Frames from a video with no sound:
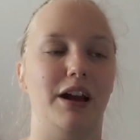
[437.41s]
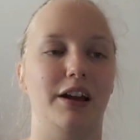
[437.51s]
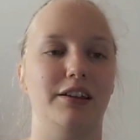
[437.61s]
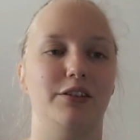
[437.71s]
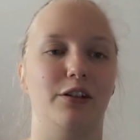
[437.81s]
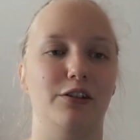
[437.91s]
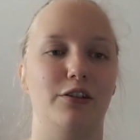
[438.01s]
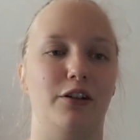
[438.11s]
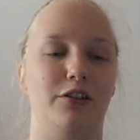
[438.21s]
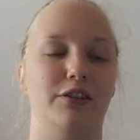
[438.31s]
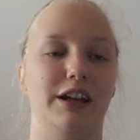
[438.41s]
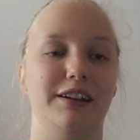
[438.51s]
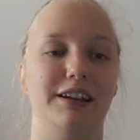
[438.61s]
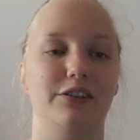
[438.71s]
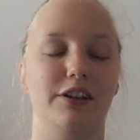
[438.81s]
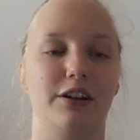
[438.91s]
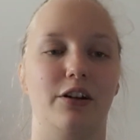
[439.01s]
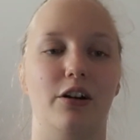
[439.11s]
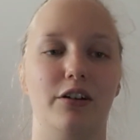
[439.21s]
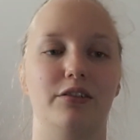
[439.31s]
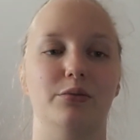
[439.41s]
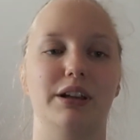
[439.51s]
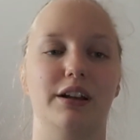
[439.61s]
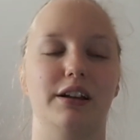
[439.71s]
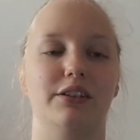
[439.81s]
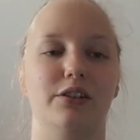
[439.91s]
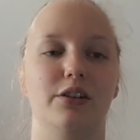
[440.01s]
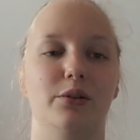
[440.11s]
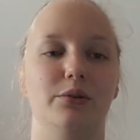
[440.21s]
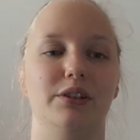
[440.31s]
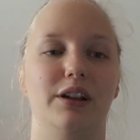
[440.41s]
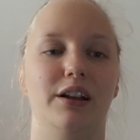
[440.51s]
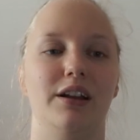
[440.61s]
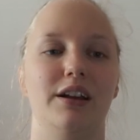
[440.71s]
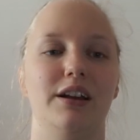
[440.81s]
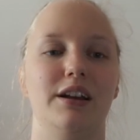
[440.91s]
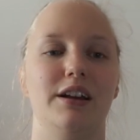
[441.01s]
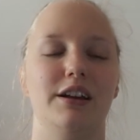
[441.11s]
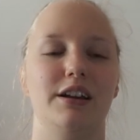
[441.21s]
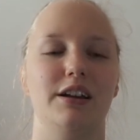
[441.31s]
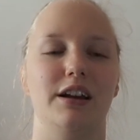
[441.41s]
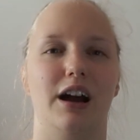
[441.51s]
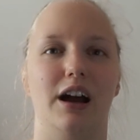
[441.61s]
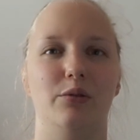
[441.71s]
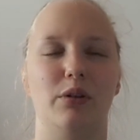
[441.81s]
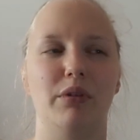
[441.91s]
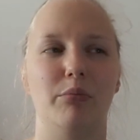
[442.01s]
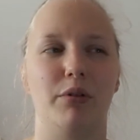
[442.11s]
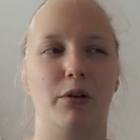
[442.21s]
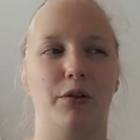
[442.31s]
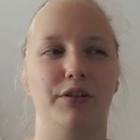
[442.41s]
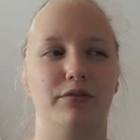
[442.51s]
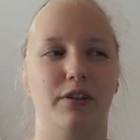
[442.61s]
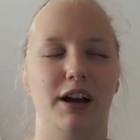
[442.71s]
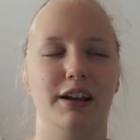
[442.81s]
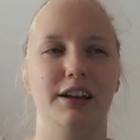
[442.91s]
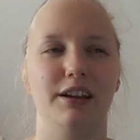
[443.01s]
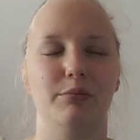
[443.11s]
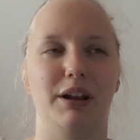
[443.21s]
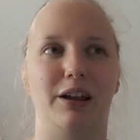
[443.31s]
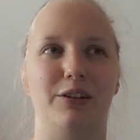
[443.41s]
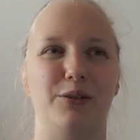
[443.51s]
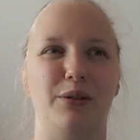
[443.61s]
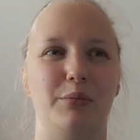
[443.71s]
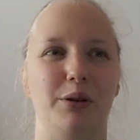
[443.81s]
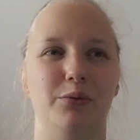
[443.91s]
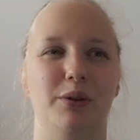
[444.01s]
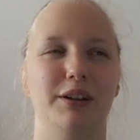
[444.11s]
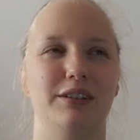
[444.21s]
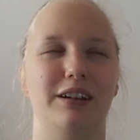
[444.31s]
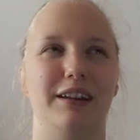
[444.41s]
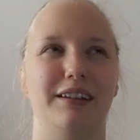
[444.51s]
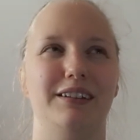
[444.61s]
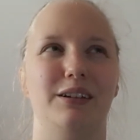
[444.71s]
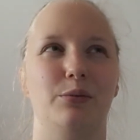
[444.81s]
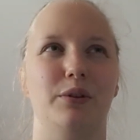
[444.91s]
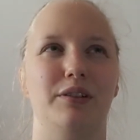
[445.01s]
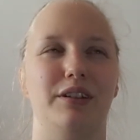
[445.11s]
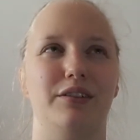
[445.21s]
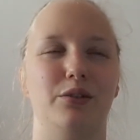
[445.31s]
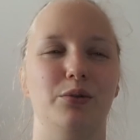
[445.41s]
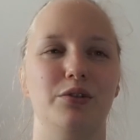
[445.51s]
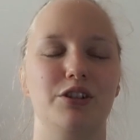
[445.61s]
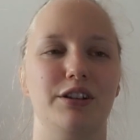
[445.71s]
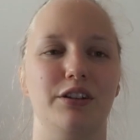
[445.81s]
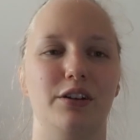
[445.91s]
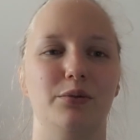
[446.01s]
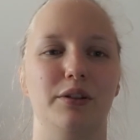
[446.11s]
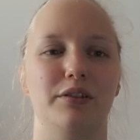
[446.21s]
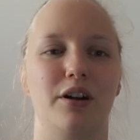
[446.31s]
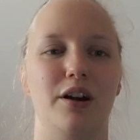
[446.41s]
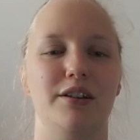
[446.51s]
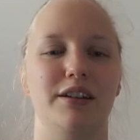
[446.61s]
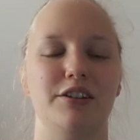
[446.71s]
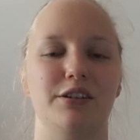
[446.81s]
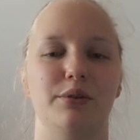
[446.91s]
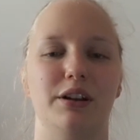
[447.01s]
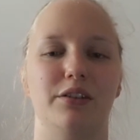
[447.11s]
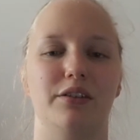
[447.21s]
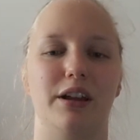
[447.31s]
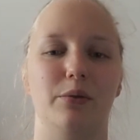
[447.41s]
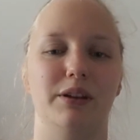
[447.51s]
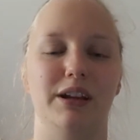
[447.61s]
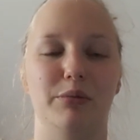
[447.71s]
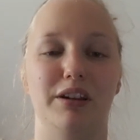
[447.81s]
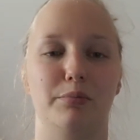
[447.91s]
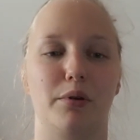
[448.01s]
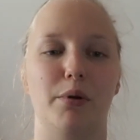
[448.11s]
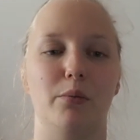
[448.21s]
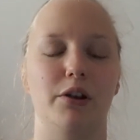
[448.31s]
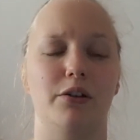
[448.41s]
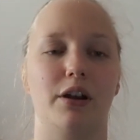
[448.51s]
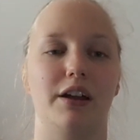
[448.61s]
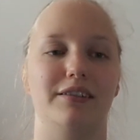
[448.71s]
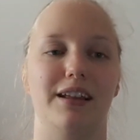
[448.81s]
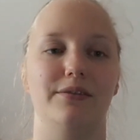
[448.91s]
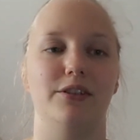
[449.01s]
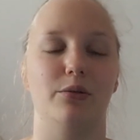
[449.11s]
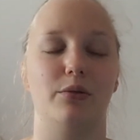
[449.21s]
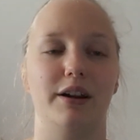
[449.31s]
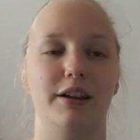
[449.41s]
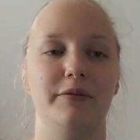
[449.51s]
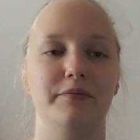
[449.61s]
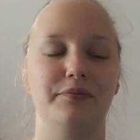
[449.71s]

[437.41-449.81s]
I told her to get into the car so we can get to the hotel I remember us fighting, but I don't know about what. I think there was this dude she thought was hot and she wanted to stay with him. This promoter has left already.